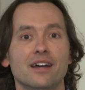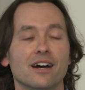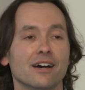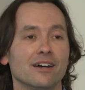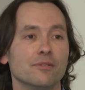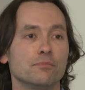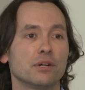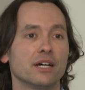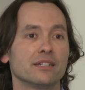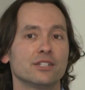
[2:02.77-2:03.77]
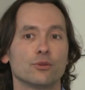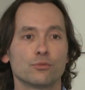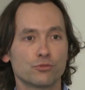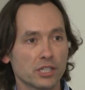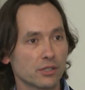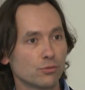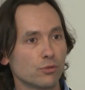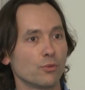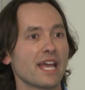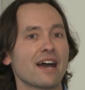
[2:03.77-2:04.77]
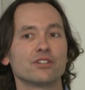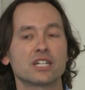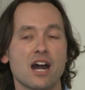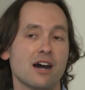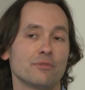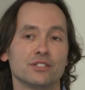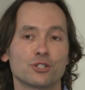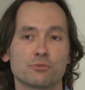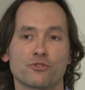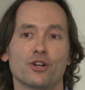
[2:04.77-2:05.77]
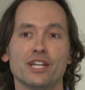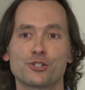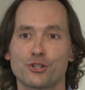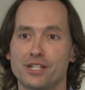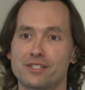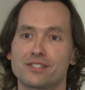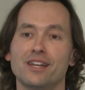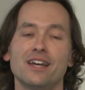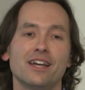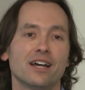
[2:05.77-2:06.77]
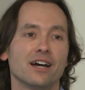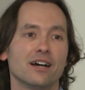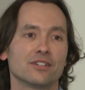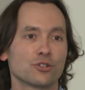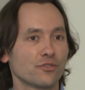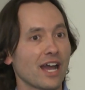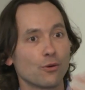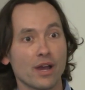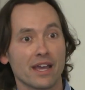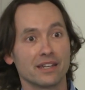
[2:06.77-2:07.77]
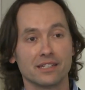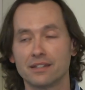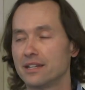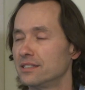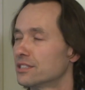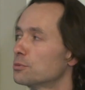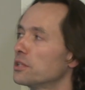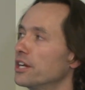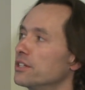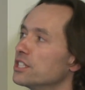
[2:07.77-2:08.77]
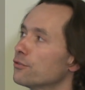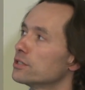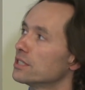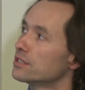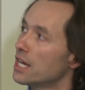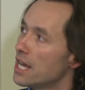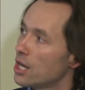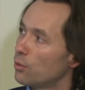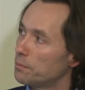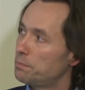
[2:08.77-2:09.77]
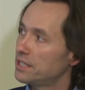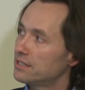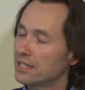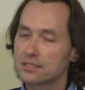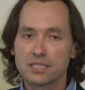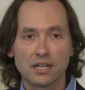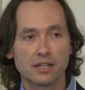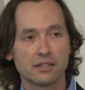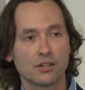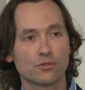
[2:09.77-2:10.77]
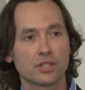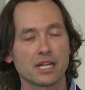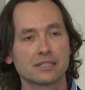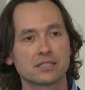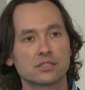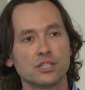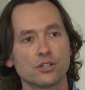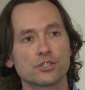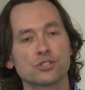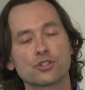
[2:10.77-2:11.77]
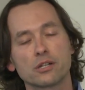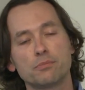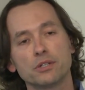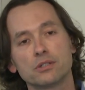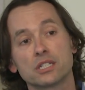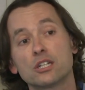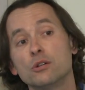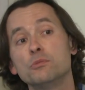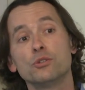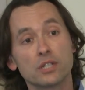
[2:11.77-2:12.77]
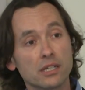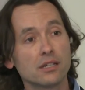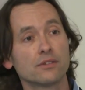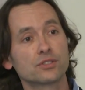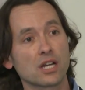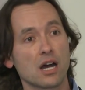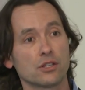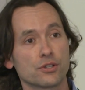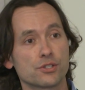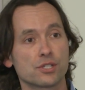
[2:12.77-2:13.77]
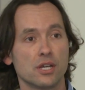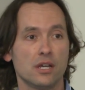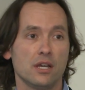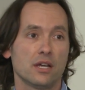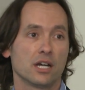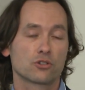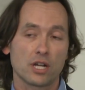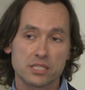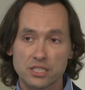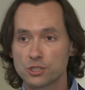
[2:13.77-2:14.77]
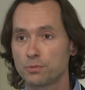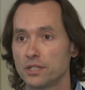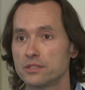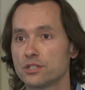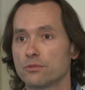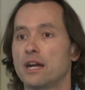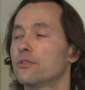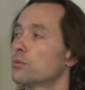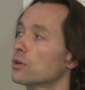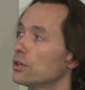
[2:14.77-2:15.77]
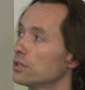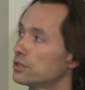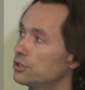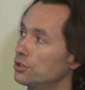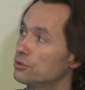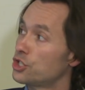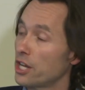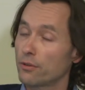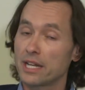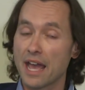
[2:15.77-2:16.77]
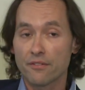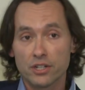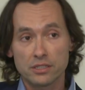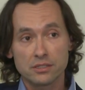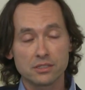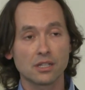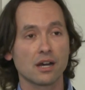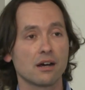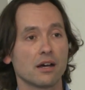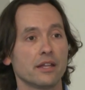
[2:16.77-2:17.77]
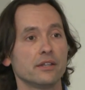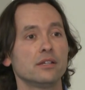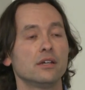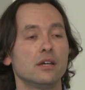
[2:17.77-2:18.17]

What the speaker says: But really what we have in common in terms of our interests sort of outweigh any disciplinary differences. What BITS has done over the last 6 years is try to build a community of scholars across disciplines and around the world to generate evidence on